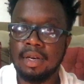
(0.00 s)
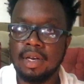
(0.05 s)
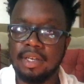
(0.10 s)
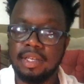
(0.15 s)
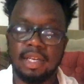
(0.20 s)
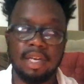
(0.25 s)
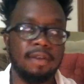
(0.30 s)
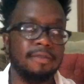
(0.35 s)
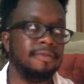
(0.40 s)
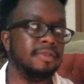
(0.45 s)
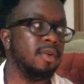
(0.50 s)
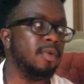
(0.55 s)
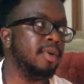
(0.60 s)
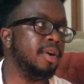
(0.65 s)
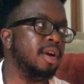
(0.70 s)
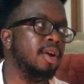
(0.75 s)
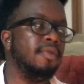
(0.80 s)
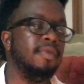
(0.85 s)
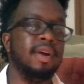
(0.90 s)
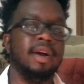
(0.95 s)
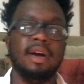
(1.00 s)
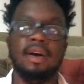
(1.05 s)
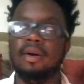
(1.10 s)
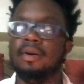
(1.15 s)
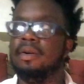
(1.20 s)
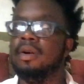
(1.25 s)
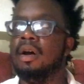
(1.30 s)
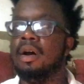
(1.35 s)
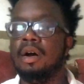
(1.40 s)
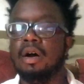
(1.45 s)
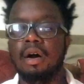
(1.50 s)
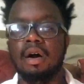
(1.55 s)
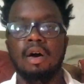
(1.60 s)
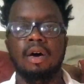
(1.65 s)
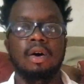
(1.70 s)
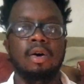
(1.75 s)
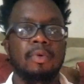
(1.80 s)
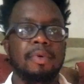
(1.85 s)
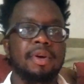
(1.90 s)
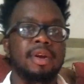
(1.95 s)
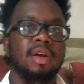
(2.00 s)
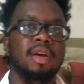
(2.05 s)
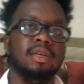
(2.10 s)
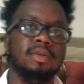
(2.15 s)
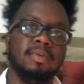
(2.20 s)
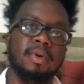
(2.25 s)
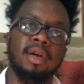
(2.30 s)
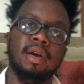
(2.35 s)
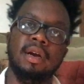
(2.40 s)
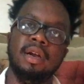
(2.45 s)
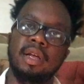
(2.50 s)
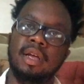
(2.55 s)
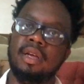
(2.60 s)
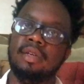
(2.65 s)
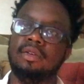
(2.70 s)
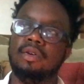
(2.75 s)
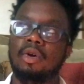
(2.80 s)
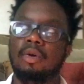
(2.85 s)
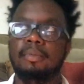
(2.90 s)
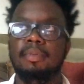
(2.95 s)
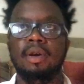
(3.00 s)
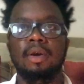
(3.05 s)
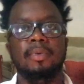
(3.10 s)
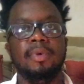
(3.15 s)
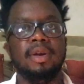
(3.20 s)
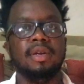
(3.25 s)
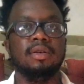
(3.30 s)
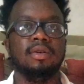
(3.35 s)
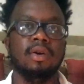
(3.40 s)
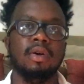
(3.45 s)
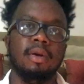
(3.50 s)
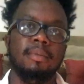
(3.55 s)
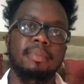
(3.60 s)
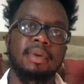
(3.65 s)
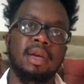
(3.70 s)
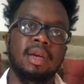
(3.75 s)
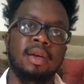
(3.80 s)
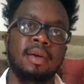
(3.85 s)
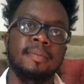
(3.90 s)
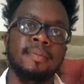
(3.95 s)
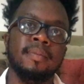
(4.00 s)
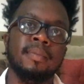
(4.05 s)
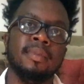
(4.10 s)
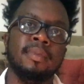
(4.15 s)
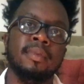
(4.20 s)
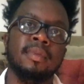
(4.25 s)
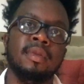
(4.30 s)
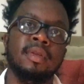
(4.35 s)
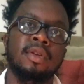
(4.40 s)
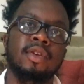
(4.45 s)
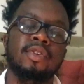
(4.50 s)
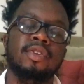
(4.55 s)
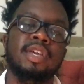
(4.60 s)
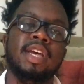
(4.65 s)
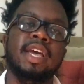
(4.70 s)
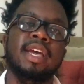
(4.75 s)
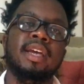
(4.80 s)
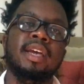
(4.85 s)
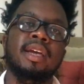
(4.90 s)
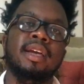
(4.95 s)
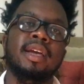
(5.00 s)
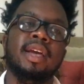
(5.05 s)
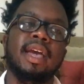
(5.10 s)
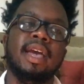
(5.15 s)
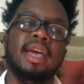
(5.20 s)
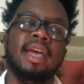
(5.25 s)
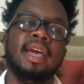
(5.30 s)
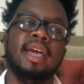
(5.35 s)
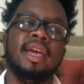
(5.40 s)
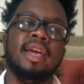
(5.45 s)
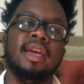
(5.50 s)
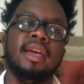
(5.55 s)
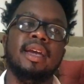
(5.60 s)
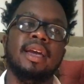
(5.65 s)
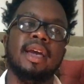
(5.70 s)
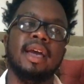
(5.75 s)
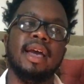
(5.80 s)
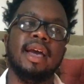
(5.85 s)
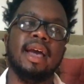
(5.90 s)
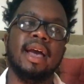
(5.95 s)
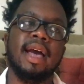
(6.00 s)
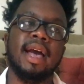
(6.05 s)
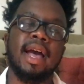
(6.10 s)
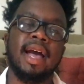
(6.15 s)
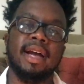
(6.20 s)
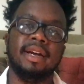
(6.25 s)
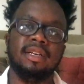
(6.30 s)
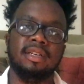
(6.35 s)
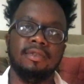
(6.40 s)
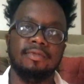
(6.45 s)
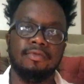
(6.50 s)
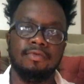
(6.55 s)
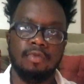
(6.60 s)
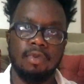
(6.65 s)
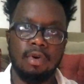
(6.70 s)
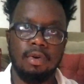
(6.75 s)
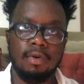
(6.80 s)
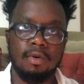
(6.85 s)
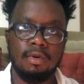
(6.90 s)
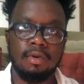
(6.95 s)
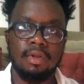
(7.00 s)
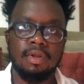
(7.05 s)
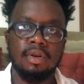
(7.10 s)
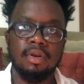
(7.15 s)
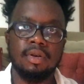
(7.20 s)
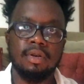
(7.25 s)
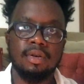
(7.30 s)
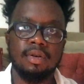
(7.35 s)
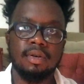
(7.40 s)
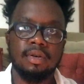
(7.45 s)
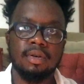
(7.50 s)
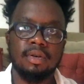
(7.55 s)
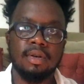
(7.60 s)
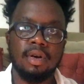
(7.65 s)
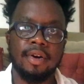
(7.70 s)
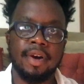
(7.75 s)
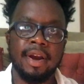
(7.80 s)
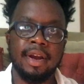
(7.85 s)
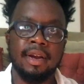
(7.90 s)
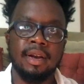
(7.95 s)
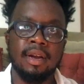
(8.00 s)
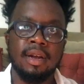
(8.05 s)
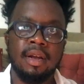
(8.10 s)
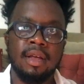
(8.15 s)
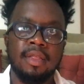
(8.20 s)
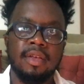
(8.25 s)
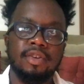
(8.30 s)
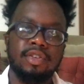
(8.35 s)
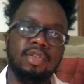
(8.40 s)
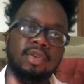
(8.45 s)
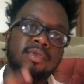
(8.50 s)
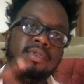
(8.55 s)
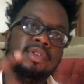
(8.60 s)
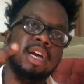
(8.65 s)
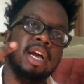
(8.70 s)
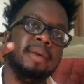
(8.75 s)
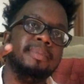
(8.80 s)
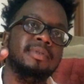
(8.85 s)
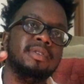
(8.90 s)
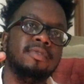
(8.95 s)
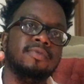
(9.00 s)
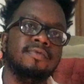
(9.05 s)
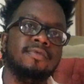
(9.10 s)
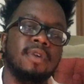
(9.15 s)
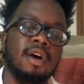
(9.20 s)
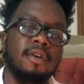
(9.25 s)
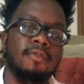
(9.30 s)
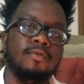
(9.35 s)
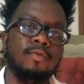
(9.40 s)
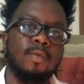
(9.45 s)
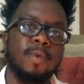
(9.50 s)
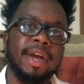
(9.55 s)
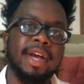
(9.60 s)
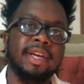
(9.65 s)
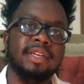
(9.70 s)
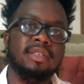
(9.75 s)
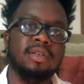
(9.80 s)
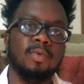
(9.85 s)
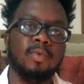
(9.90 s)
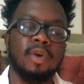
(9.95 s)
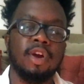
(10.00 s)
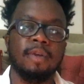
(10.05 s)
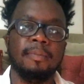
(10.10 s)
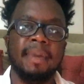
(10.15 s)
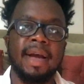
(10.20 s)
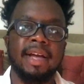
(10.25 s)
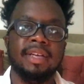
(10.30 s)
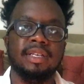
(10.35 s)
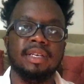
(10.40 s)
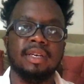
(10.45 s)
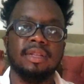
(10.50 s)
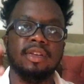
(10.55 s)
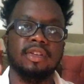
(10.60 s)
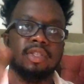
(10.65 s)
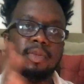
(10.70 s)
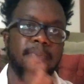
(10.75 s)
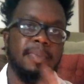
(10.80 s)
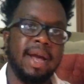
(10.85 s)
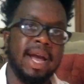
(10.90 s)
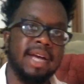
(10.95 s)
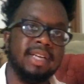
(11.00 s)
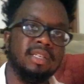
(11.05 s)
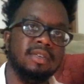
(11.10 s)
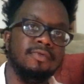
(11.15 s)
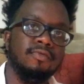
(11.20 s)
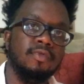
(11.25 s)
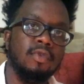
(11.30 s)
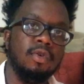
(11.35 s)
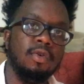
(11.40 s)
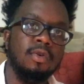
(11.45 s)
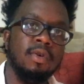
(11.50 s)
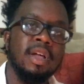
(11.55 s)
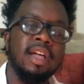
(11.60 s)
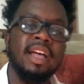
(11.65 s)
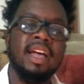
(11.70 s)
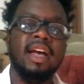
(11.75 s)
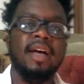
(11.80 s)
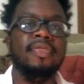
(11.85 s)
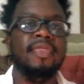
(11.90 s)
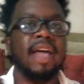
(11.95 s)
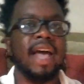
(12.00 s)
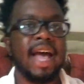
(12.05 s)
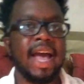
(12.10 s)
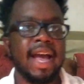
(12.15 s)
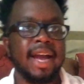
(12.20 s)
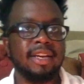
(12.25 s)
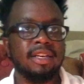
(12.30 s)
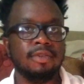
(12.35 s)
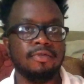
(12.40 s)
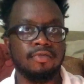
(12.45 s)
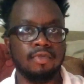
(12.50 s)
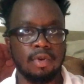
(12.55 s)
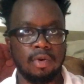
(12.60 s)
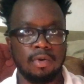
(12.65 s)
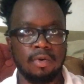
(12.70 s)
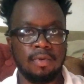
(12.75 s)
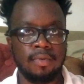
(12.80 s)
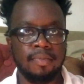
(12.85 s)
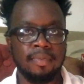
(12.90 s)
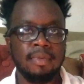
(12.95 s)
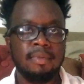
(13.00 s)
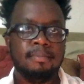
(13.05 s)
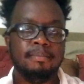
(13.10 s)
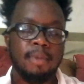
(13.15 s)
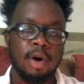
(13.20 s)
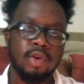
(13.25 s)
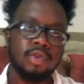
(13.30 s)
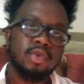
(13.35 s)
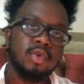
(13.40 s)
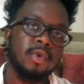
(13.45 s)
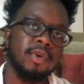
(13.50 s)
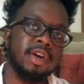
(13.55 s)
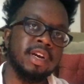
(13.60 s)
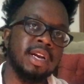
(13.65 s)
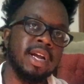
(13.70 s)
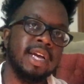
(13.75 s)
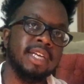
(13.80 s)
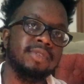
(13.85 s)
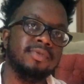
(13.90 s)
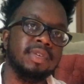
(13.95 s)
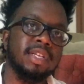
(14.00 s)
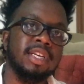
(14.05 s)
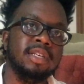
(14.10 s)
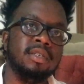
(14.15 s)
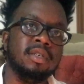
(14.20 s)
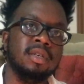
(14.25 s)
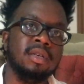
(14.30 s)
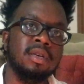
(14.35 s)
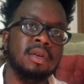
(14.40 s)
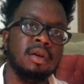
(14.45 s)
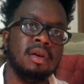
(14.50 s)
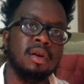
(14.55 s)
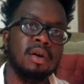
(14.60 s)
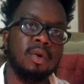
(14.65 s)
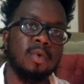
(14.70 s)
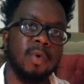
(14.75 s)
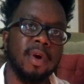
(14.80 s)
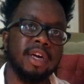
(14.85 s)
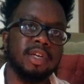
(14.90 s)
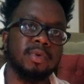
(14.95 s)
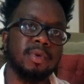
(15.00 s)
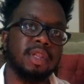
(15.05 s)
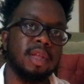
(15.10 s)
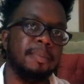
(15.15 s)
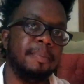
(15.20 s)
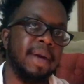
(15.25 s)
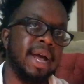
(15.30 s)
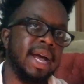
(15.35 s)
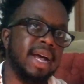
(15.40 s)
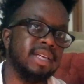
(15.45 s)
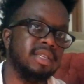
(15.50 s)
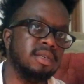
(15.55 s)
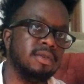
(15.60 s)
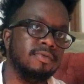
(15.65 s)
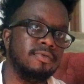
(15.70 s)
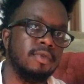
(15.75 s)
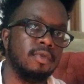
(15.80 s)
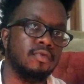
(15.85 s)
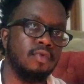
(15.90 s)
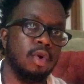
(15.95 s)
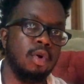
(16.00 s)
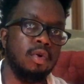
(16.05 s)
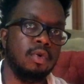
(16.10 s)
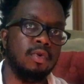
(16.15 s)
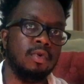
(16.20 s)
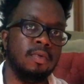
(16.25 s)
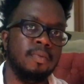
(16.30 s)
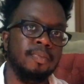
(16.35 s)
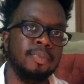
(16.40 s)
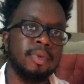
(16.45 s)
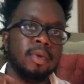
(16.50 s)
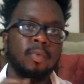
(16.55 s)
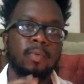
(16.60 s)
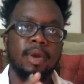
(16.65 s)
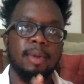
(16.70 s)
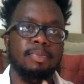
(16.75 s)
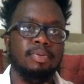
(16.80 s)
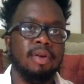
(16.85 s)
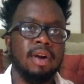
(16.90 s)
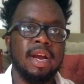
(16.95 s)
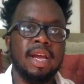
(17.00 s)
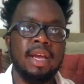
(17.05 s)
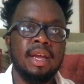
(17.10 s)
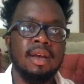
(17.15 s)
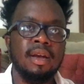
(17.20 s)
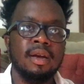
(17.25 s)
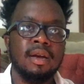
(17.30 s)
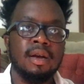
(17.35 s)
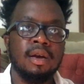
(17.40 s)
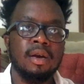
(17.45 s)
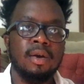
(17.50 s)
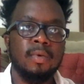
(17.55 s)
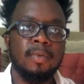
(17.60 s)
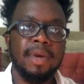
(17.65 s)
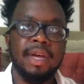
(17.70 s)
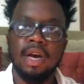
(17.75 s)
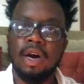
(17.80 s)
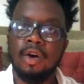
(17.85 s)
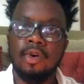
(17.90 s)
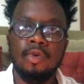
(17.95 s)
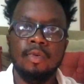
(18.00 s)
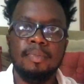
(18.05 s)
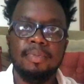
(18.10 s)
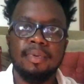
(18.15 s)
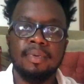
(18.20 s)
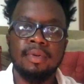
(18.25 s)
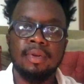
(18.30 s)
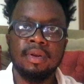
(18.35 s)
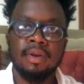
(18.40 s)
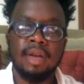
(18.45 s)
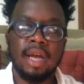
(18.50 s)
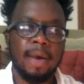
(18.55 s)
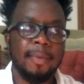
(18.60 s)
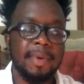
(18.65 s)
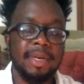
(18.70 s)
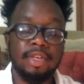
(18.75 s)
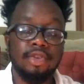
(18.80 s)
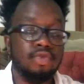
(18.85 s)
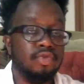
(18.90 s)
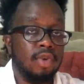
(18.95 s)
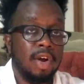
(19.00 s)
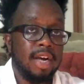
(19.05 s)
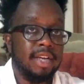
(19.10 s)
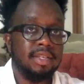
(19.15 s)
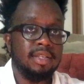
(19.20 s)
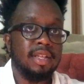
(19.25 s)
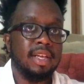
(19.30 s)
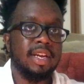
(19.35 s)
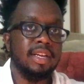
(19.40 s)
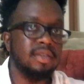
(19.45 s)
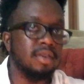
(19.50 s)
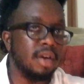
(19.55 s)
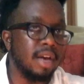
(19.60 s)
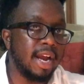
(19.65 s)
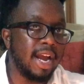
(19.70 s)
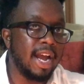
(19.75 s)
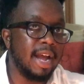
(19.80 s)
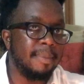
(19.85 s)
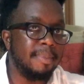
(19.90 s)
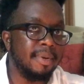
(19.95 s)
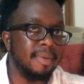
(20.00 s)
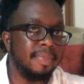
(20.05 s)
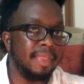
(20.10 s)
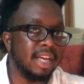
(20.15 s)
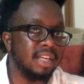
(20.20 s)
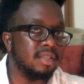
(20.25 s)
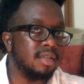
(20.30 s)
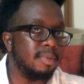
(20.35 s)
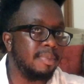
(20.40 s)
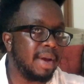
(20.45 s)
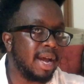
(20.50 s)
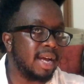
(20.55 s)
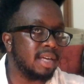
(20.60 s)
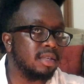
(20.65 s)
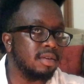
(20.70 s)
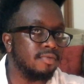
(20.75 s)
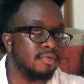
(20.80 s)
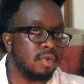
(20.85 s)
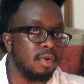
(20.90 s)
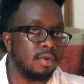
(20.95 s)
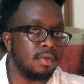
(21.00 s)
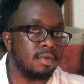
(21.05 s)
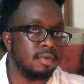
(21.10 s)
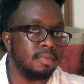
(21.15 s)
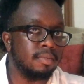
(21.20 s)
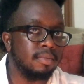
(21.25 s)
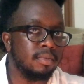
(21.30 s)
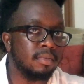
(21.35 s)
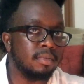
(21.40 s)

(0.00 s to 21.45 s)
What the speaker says: Instead of floating around, oh, it is what it is, gonna be what it's gonna be, you're taking a active role, all right? There's 2 types of ways to work magic. There's the passive role and the active role. Most organized religion works with the passive role. We pray, we hope, and we trust that it's gonna happen. That's the passive role.